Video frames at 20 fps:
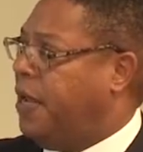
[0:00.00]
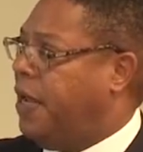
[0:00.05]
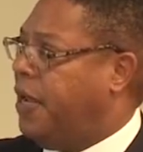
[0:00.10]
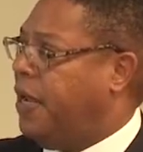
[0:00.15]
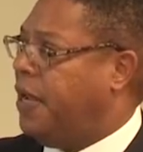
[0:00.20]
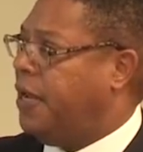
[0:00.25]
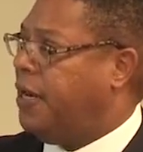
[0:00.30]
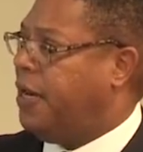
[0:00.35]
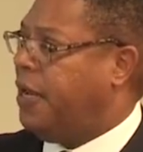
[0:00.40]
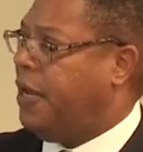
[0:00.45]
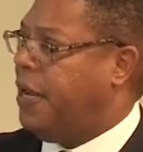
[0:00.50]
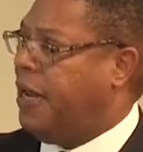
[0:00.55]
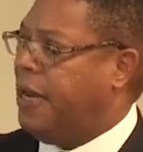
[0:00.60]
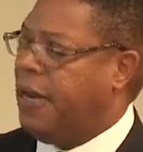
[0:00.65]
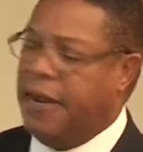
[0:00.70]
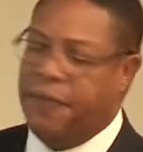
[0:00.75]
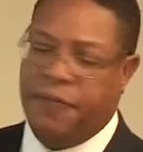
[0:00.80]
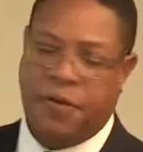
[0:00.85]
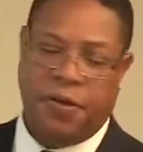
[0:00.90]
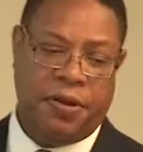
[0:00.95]
And
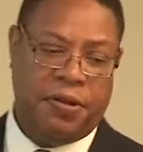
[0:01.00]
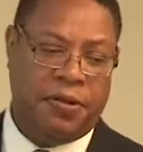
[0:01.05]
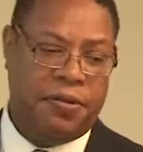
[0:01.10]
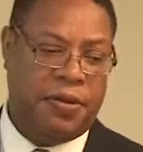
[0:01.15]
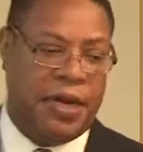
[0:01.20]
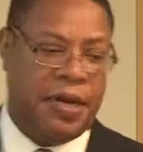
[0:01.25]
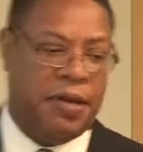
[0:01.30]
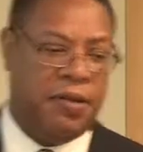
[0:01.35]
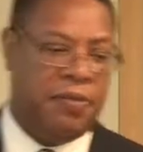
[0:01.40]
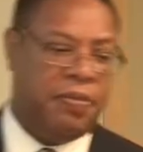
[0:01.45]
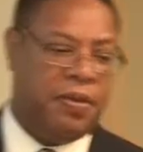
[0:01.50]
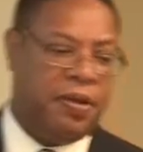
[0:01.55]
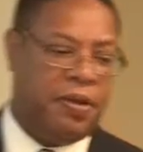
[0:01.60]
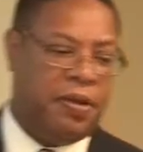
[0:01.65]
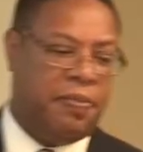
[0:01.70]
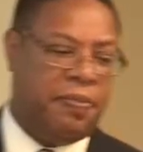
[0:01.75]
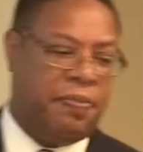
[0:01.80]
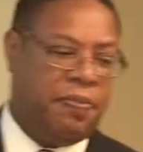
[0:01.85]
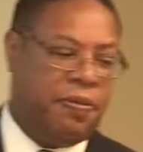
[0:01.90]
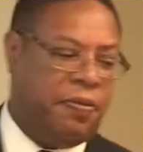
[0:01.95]
I've gone through
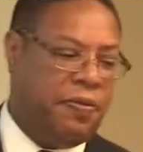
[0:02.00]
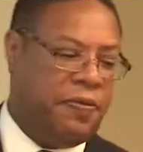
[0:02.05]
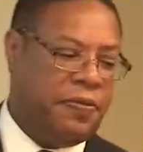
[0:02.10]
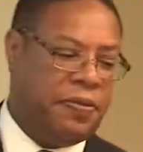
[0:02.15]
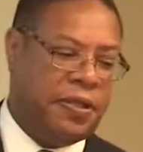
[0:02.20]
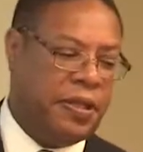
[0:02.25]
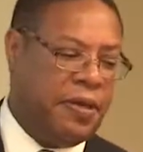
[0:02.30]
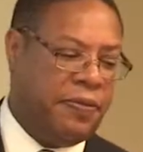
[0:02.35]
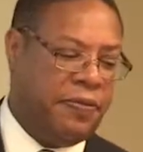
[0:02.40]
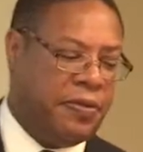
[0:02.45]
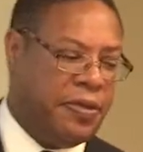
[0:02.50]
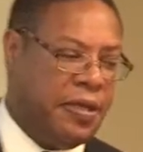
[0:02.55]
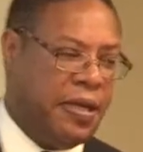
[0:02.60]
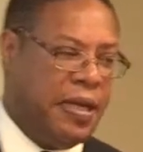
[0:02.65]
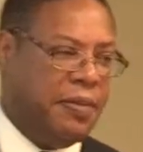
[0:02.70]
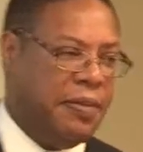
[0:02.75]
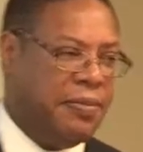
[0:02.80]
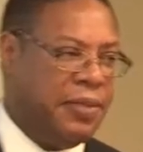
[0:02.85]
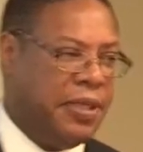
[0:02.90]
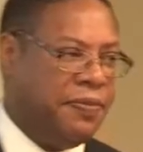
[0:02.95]
IRB approval several
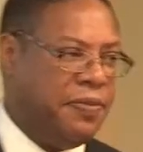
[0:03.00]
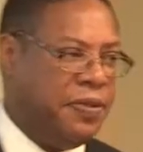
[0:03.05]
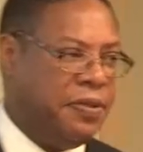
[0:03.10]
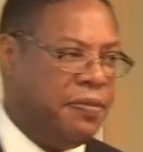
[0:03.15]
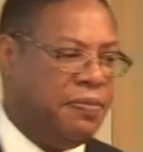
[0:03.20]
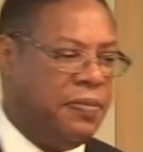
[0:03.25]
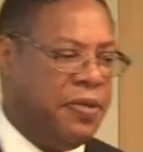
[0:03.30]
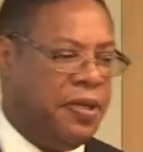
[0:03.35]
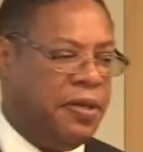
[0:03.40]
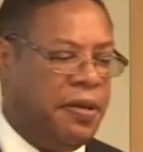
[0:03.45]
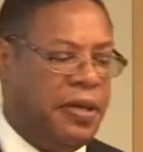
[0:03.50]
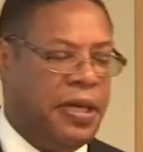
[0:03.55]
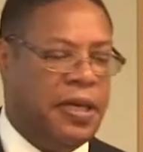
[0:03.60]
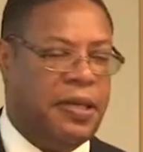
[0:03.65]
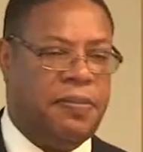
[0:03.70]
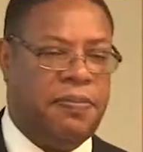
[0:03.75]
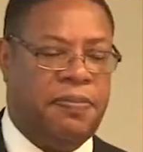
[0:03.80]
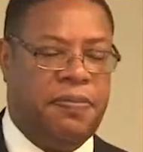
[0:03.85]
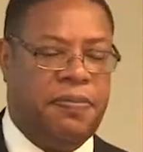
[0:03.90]
times. I've, you know, had